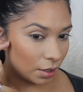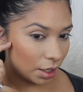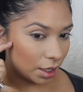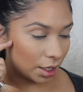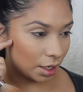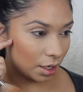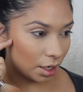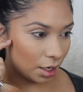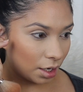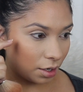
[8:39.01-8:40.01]
right
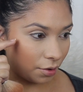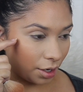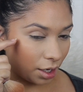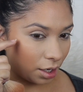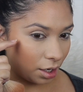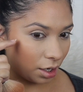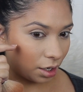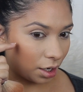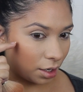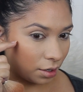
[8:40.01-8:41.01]
here and right
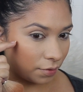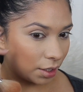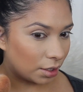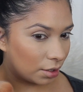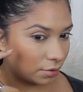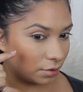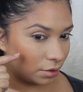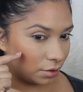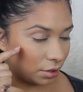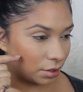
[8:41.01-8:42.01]
here, I have like
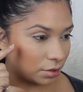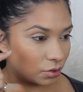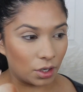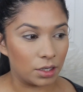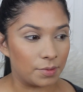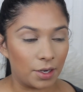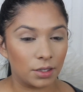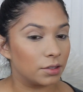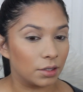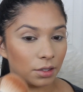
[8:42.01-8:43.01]
these dry
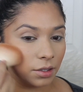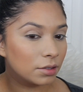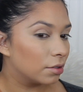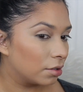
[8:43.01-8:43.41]
spots that like